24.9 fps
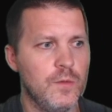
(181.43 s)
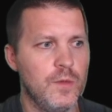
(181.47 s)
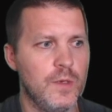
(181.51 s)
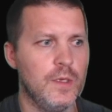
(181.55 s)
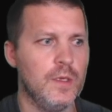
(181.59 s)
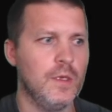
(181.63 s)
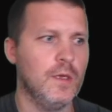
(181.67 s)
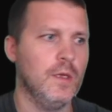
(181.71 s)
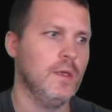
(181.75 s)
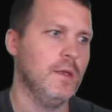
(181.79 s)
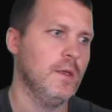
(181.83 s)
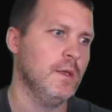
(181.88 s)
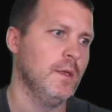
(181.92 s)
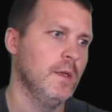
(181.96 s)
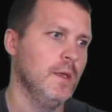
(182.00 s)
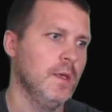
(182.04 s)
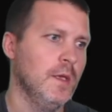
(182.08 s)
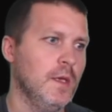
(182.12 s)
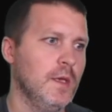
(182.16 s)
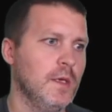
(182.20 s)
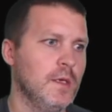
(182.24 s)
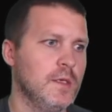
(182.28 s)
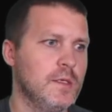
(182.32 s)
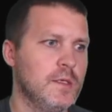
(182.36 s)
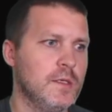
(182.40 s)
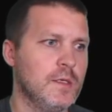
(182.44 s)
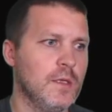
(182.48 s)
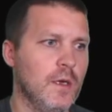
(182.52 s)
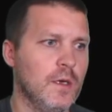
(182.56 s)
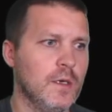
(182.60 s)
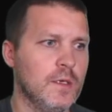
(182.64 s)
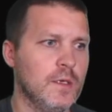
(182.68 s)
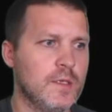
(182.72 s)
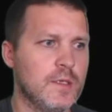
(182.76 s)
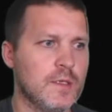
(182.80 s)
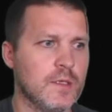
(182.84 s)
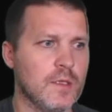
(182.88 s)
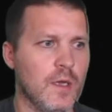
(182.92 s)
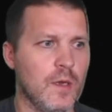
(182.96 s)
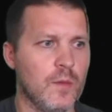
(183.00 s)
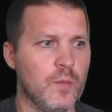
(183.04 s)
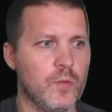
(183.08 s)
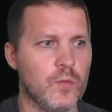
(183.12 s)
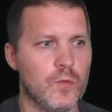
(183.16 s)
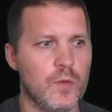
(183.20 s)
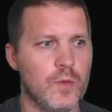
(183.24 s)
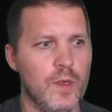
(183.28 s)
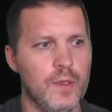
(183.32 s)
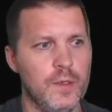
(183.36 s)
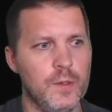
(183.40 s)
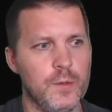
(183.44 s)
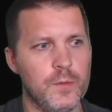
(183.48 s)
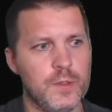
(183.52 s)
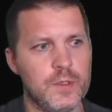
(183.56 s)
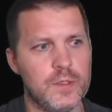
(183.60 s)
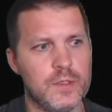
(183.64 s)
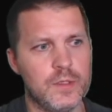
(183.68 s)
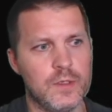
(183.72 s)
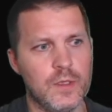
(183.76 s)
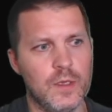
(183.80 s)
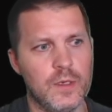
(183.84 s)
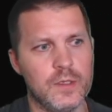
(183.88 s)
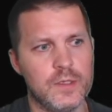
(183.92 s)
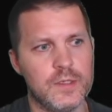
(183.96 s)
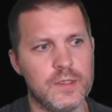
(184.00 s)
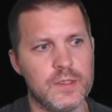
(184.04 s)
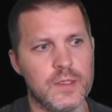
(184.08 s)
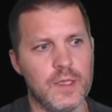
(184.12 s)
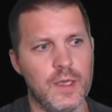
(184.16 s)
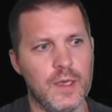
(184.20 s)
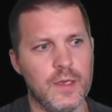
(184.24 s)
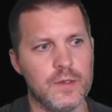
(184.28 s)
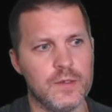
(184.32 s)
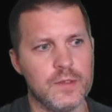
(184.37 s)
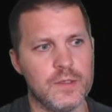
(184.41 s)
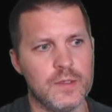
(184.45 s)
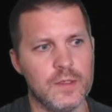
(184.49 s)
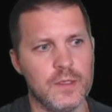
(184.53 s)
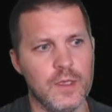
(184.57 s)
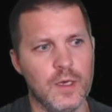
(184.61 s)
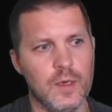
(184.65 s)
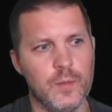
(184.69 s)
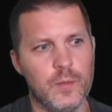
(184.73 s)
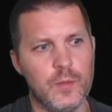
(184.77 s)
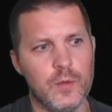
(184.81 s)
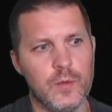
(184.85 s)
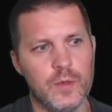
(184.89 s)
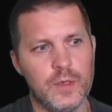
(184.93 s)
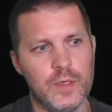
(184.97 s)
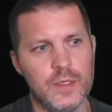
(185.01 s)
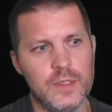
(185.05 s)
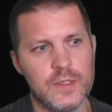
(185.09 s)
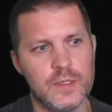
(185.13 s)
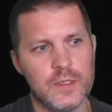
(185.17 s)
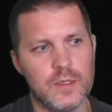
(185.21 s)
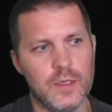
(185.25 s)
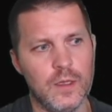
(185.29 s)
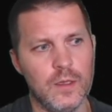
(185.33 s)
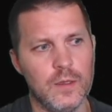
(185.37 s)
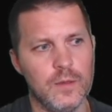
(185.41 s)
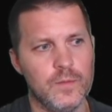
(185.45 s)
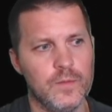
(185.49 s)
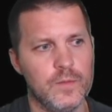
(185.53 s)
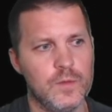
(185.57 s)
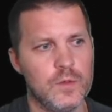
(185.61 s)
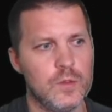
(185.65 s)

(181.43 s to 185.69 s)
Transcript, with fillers: we can start stop run restart status dump or install